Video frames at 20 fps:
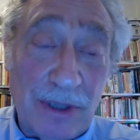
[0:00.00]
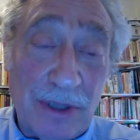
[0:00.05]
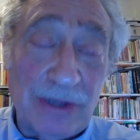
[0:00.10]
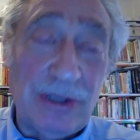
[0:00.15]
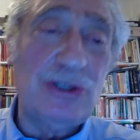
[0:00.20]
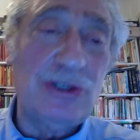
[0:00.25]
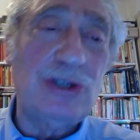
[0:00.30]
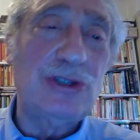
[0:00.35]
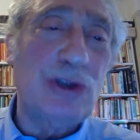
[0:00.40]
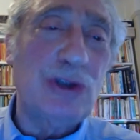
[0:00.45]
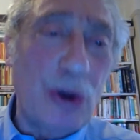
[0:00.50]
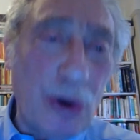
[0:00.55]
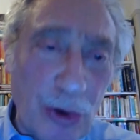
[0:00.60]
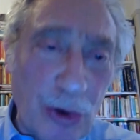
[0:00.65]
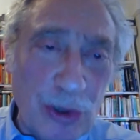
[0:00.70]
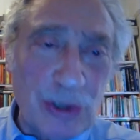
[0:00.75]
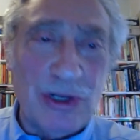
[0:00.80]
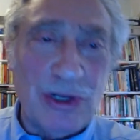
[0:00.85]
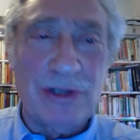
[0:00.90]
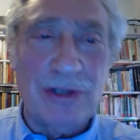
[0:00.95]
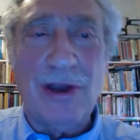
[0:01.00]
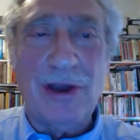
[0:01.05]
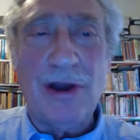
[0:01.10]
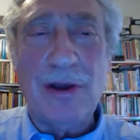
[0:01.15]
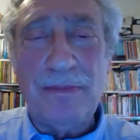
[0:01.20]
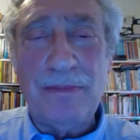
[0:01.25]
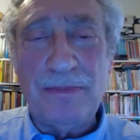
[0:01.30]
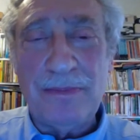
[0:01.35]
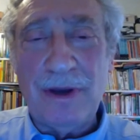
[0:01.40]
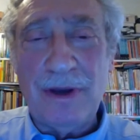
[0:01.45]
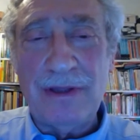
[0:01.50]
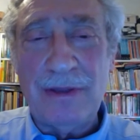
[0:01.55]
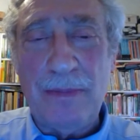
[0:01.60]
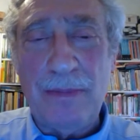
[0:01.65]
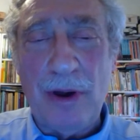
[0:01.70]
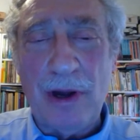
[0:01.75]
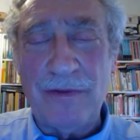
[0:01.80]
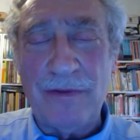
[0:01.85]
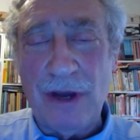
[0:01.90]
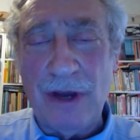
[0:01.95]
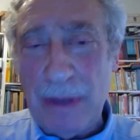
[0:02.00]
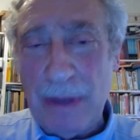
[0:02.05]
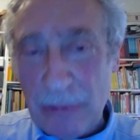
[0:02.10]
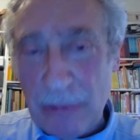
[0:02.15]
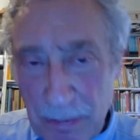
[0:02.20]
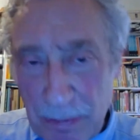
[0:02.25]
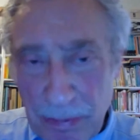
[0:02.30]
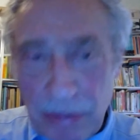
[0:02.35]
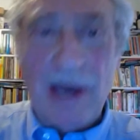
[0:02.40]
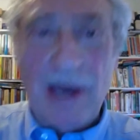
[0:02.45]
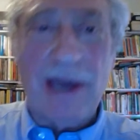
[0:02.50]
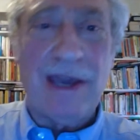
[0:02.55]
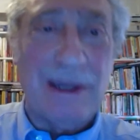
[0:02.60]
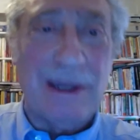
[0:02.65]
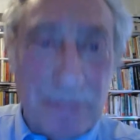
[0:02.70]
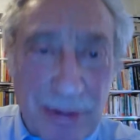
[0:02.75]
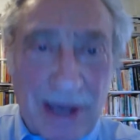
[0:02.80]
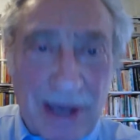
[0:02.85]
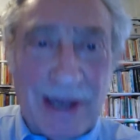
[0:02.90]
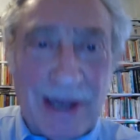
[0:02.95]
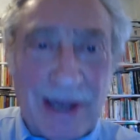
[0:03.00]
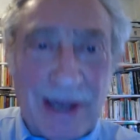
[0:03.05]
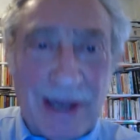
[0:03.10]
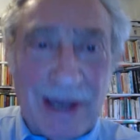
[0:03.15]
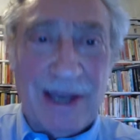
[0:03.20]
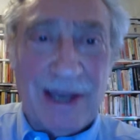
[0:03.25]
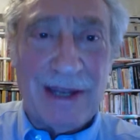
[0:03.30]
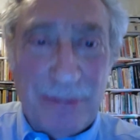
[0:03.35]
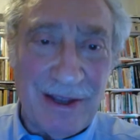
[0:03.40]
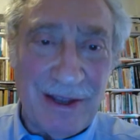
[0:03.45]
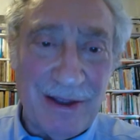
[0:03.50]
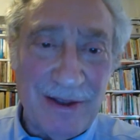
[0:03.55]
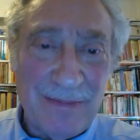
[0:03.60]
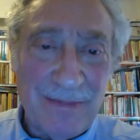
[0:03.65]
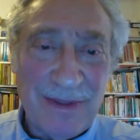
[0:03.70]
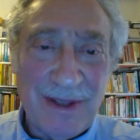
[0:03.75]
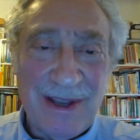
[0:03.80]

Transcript: But there's this urge on the part of young people to play and play and play.